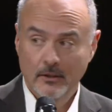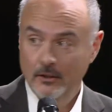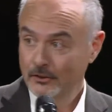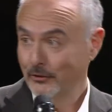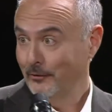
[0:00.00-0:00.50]

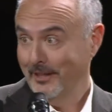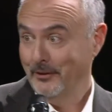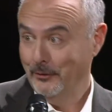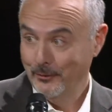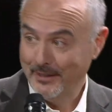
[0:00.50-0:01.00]
So,
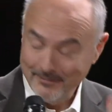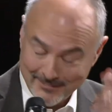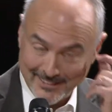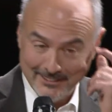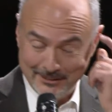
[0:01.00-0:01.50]
thank you. And,
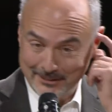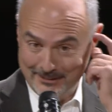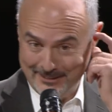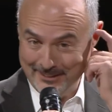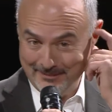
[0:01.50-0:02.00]
yes,
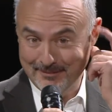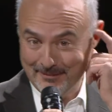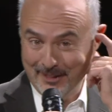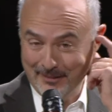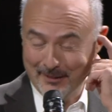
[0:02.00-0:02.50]
it's a
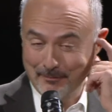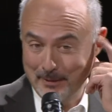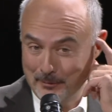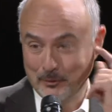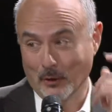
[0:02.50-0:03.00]
lot of
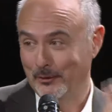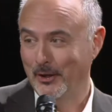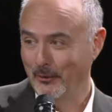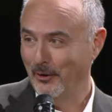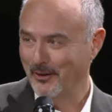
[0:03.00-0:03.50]
people don't
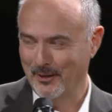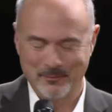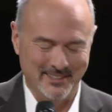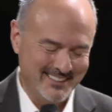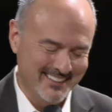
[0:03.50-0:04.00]
know our
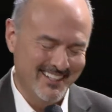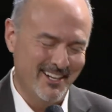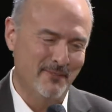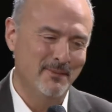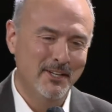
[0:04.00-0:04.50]
company.
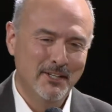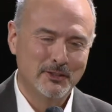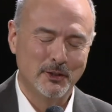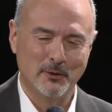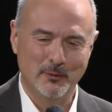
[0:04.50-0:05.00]

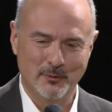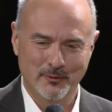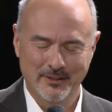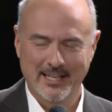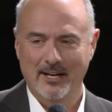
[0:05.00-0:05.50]
So,
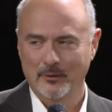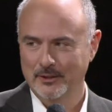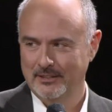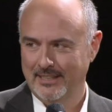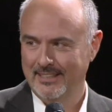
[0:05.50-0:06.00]
Cow
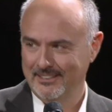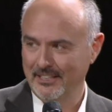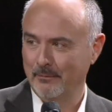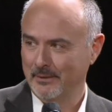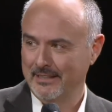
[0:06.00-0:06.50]
is a
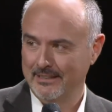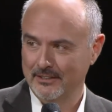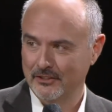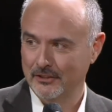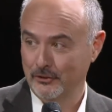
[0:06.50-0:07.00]

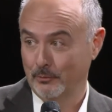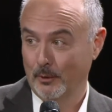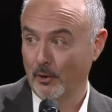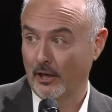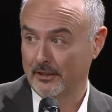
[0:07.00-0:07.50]
Japanese consumer
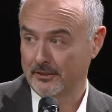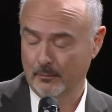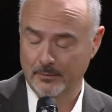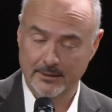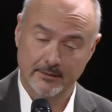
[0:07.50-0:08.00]
products
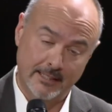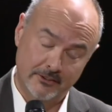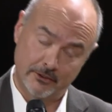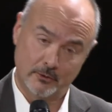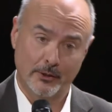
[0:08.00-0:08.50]
company.
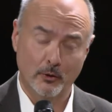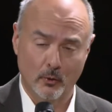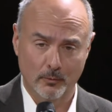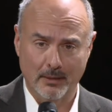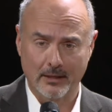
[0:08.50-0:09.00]
Actually, it's quite
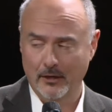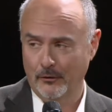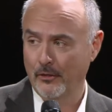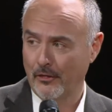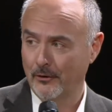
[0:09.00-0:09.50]
old, about
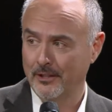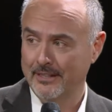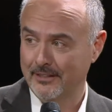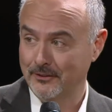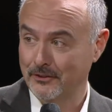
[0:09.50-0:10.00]
130
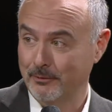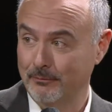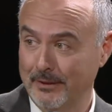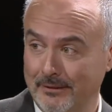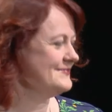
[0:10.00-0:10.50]
years we've
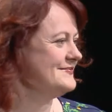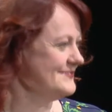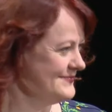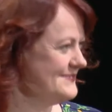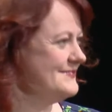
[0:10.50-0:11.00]
been
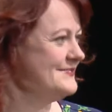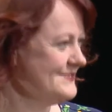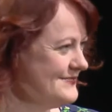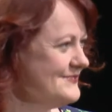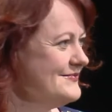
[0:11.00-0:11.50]
in
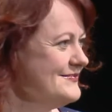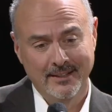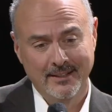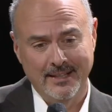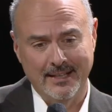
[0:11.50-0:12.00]
business.
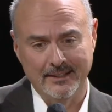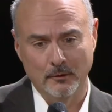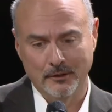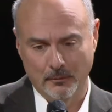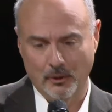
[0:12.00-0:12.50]
And
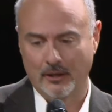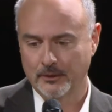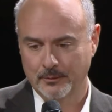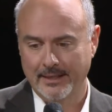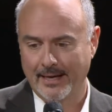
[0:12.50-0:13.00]
the
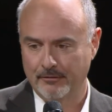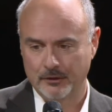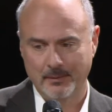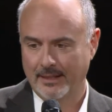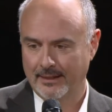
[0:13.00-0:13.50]
products we have
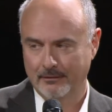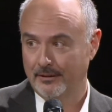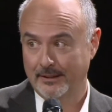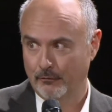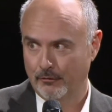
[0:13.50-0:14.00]
span
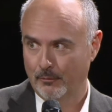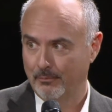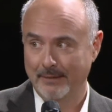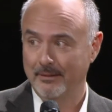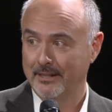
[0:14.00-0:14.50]
everything from
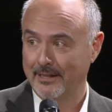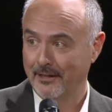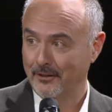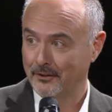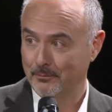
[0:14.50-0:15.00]
baby
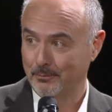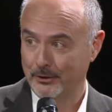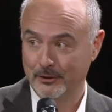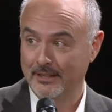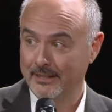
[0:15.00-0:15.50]
care to beauty,